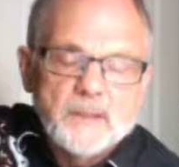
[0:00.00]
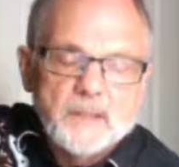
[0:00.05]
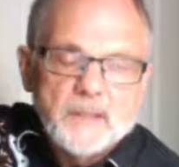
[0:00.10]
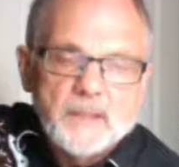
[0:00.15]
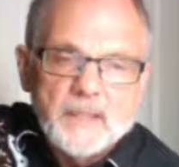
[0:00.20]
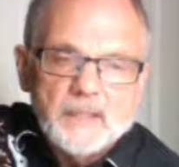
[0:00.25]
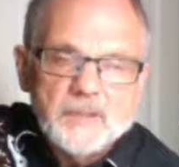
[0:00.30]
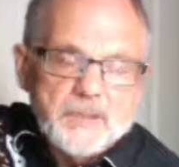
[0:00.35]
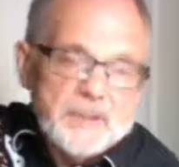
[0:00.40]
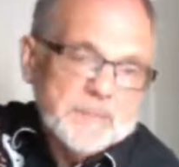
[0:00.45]

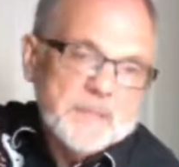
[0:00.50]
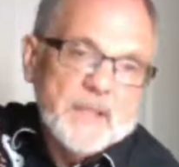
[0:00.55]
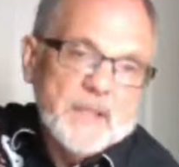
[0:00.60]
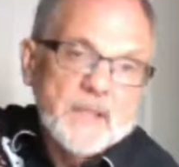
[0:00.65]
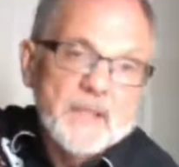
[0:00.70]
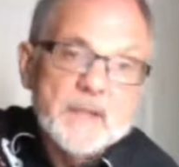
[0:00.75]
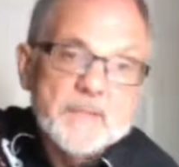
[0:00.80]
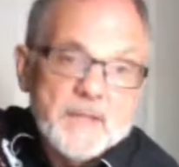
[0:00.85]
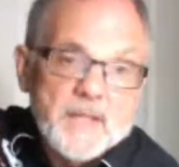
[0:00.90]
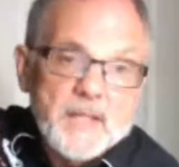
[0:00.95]
It should be
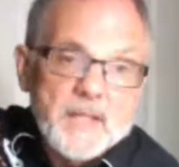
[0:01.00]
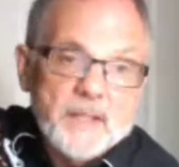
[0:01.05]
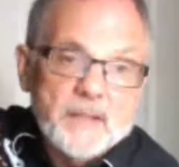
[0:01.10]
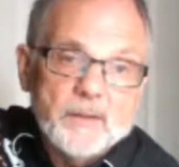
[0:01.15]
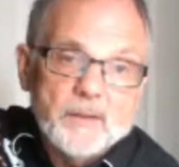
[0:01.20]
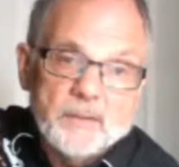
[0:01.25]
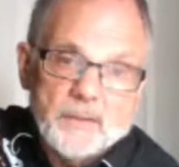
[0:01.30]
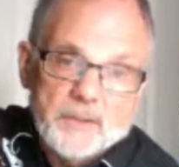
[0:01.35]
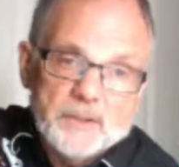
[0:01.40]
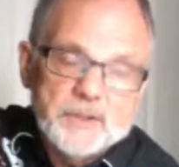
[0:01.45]
eliminated,
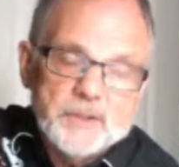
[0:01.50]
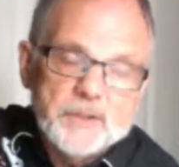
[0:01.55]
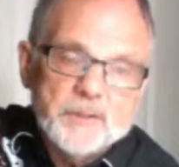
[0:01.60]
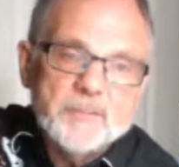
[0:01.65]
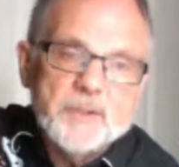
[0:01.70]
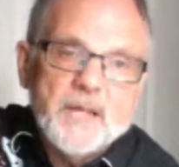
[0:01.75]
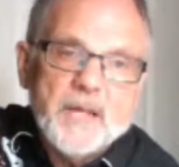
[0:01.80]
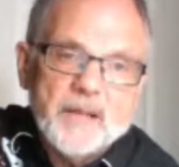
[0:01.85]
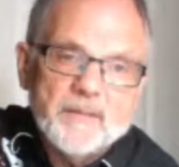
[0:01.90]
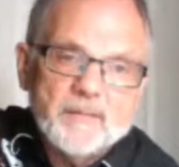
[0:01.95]
or it should
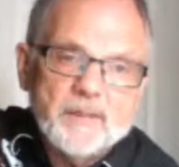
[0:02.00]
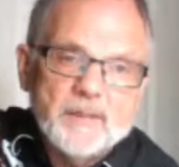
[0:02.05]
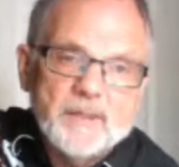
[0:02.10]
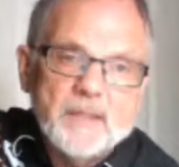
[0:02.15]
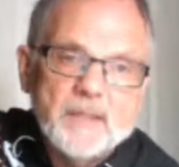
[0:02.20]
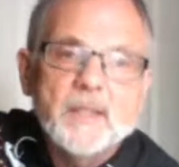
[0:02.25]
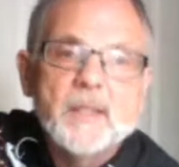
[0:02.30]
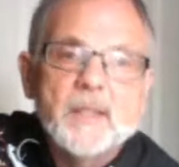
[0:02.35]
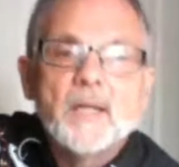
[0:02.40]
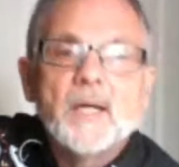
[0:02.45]
be
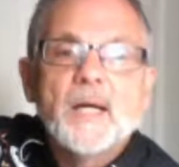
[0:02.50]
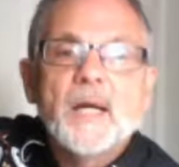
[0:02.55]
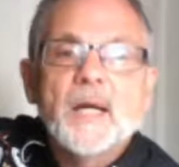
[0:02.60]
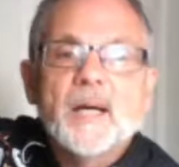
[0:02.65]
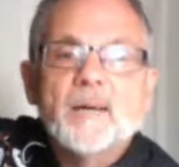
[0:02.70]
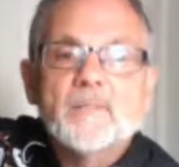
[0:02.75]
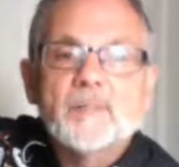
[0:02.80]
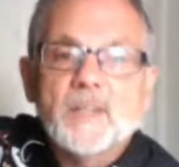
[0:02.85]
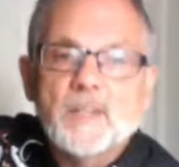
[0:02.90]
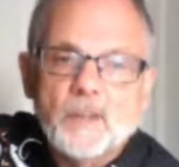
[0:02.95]
heavily
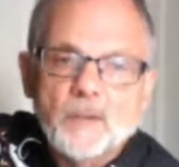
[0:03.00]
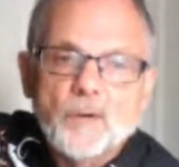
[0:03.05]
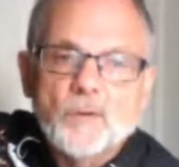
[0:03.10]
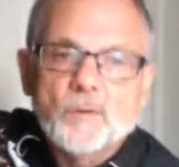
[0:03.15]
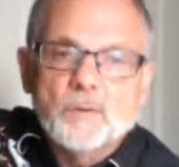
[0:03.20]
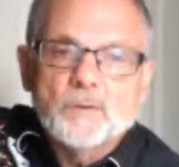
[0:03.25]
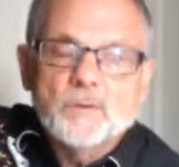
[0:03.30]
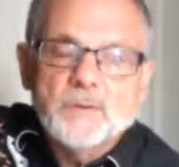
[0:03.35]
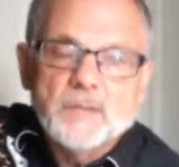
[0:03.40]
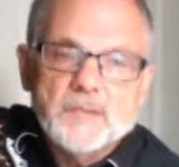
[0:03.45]

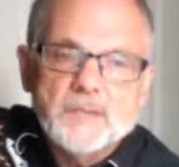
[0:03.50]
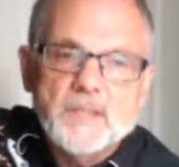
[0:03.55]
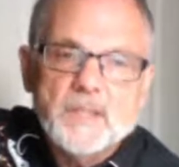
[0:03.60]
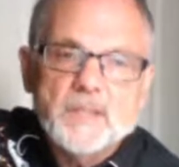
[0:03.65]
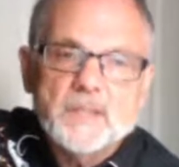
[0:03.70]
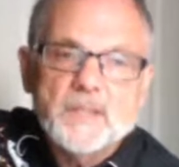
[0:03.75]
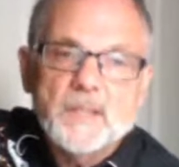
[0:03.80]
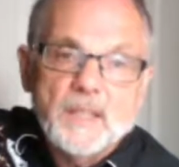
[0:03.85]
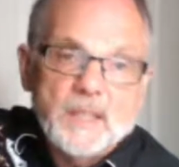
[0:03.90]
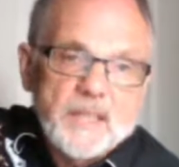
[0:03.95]
loaded with
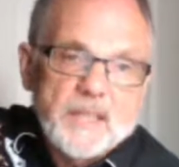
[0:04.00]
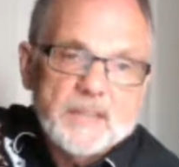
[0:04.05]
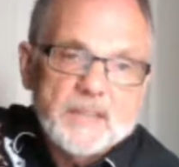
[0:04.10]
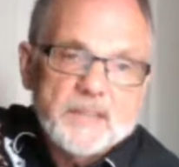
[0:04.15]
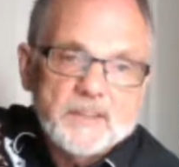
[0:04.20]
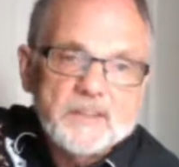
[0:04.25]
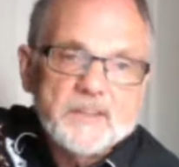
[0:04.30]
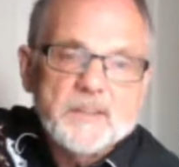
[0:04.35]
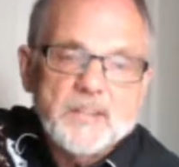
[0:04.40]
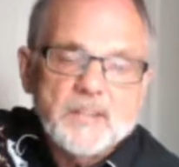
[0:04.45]

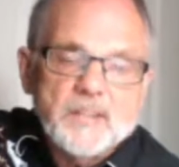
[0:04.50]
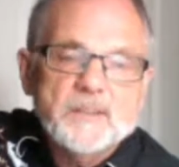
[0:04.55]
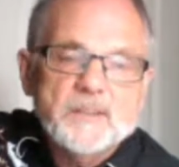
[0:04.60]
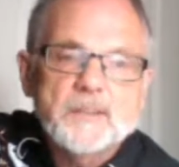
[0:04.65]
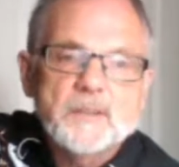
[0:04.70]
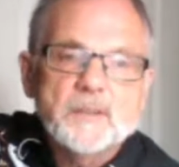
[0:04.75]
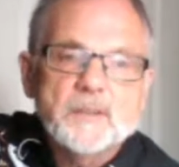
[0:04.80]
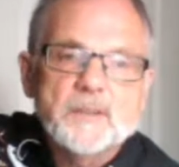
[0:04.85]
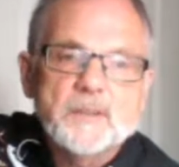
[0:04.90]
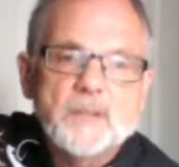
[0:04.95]
elected
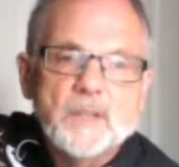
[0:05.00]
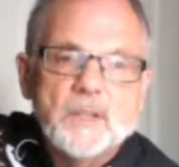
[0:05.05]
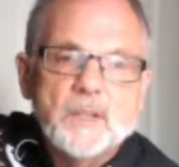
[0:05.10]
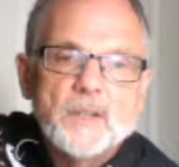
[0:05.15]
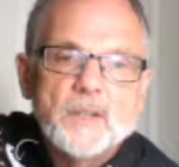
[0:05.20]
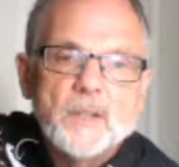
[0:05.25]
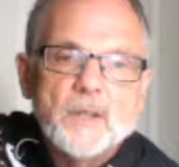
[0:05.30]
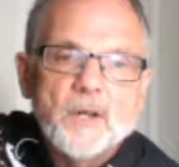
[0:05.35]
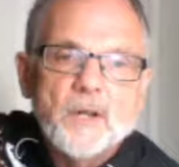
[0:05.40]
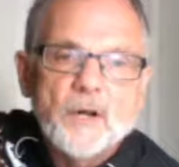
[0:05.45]
citizens
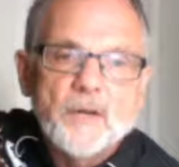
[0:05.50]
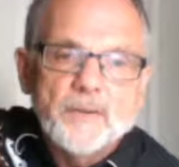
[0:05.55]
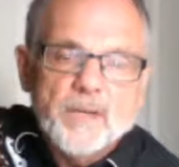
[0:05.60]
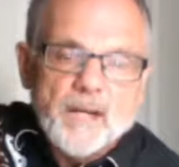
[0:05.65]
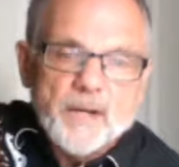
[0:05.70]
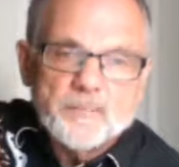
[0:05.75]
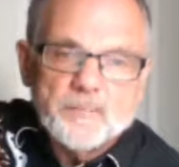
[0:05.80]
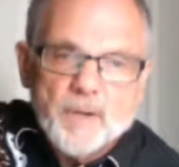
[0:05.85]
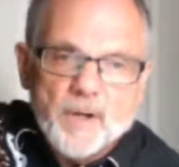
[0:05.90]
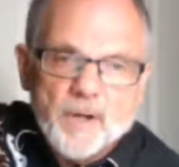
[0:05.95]
on
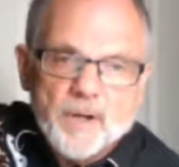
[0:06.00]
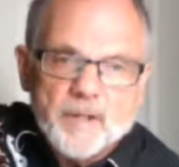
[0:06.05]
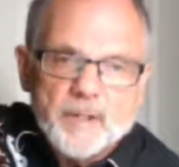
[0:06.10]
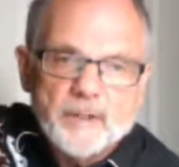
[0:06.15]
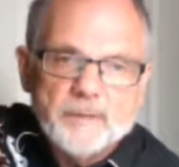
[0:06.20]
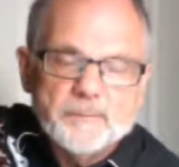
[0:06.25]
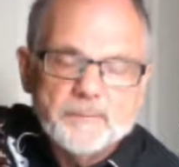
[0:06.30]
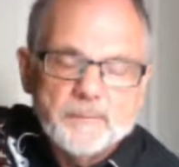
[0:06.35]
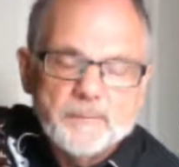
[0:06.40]
that body.